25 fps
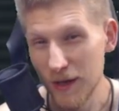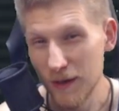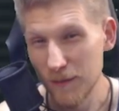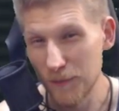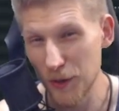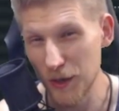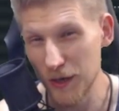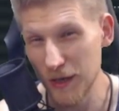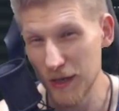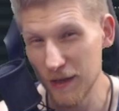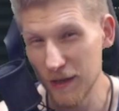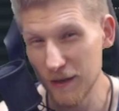
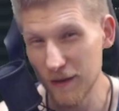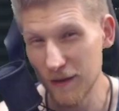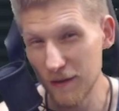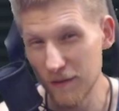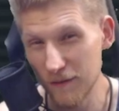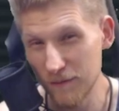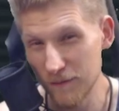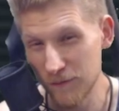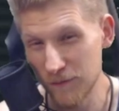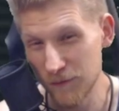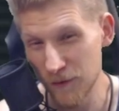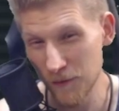but
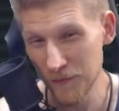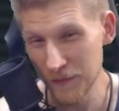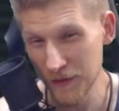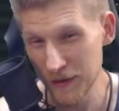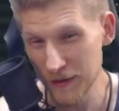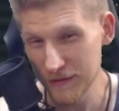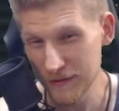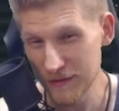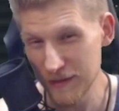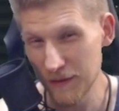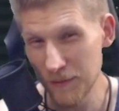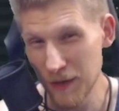from
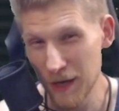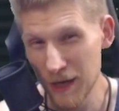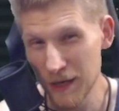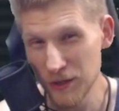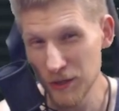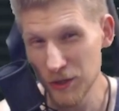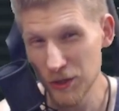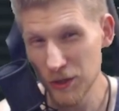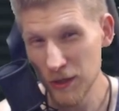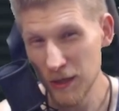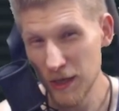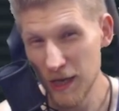this
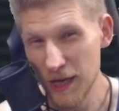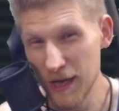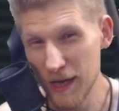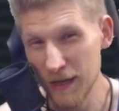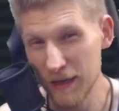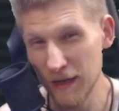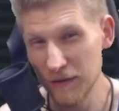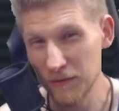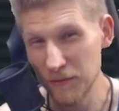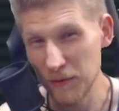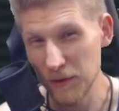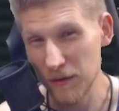image, it
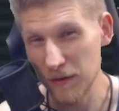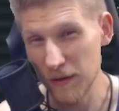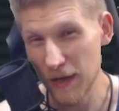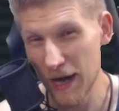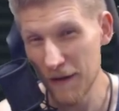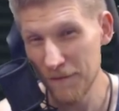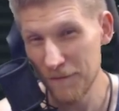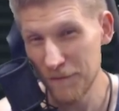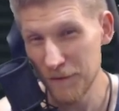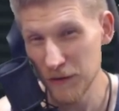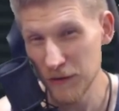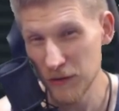gives me
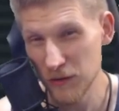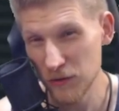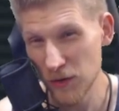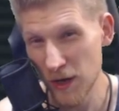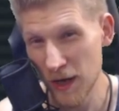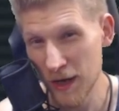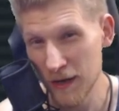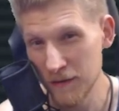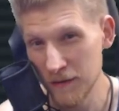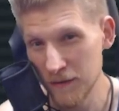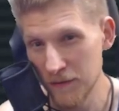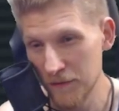Life is
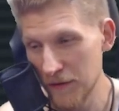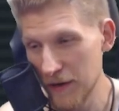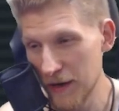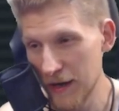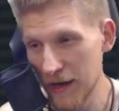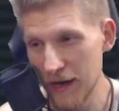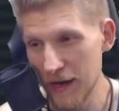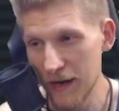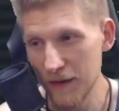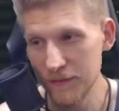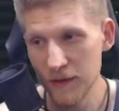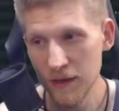Strange
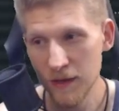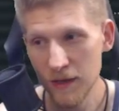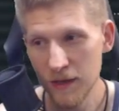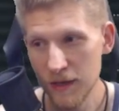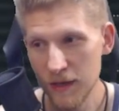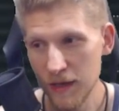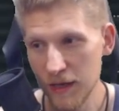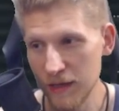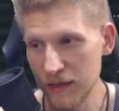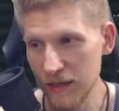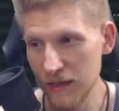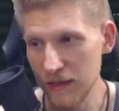vibes.
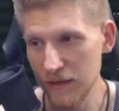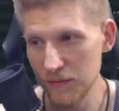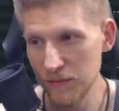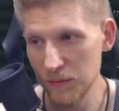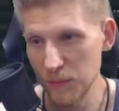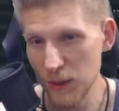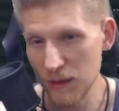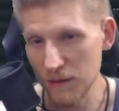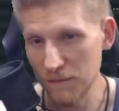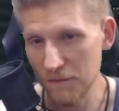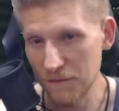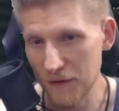It gives
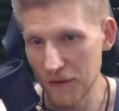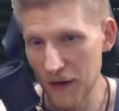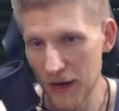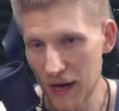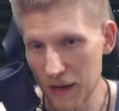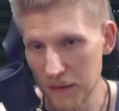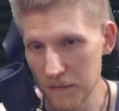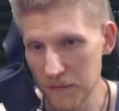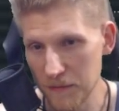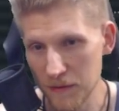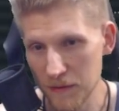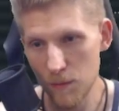me
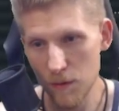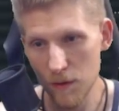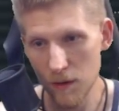vibes